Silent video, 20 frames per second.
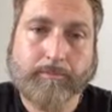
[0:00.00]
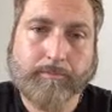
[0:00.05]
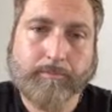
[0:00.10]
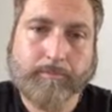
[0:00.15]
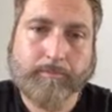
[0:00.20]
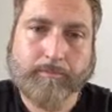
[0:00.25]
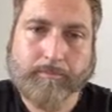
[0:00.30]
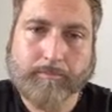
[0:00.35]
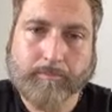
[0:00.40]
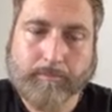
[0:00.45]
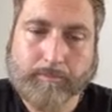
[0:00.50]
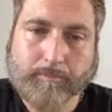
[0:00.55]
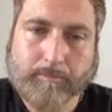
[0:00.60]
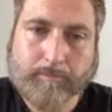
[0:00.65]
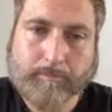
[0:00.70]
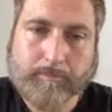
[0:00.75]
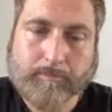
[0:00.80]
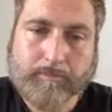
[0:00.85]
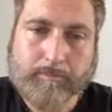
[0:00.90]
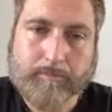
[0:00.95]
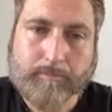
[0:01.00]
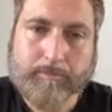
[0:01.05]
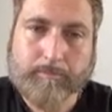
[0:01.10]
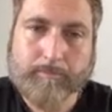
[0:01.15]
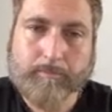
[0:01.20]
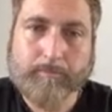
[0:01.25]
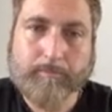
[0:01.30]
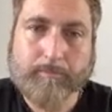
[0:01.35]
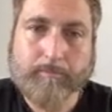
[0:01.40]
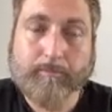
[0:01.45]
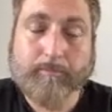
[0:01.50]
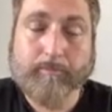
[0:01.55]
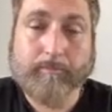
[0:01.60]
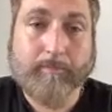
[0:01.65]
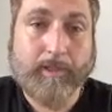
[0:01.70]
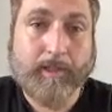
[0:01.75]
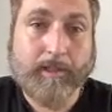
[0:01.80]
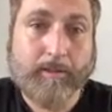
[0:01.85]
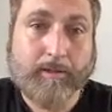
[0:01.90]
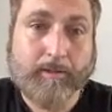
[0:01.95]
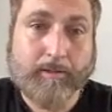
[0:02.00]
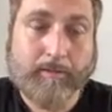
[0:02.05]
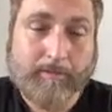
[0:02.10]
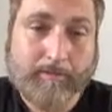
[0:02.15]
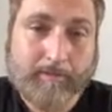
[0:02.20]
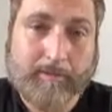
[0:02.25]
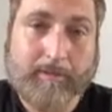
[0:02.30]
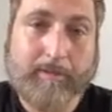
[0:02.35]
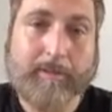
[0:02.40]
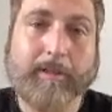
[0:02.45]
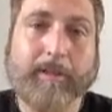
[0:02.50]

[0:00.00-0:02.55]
(silent)